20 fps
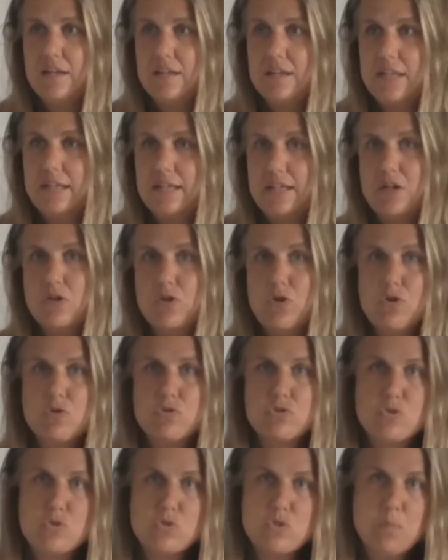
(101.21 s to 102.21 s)
that can
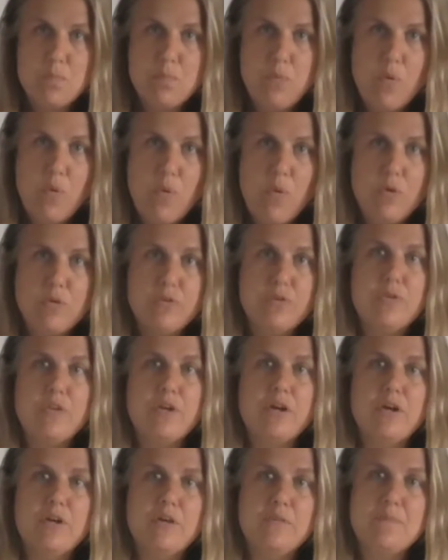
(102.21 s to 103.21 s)
also support
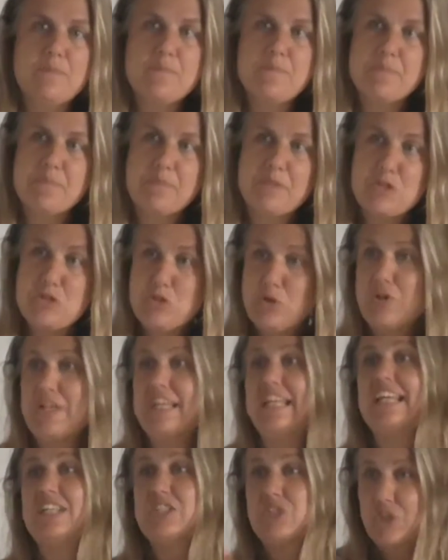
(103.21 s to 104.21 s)
the
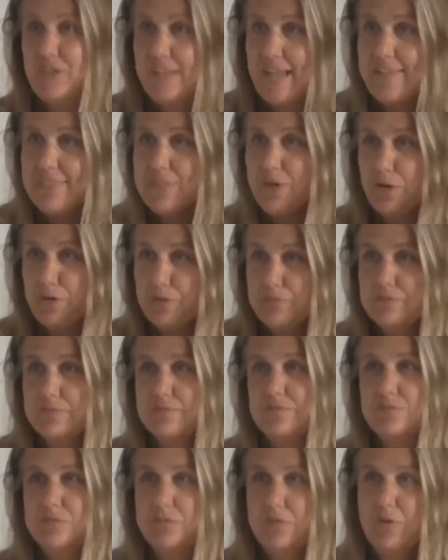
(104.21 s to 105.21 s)
joining together
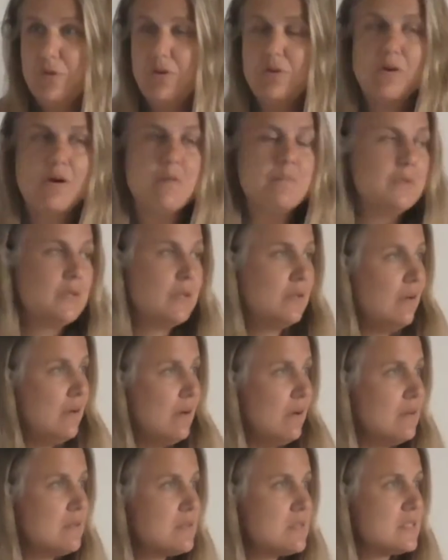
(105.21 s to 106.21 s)
for a common
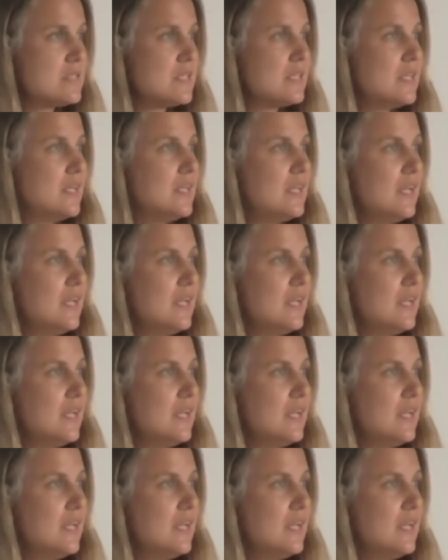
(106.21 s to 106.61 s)
cause.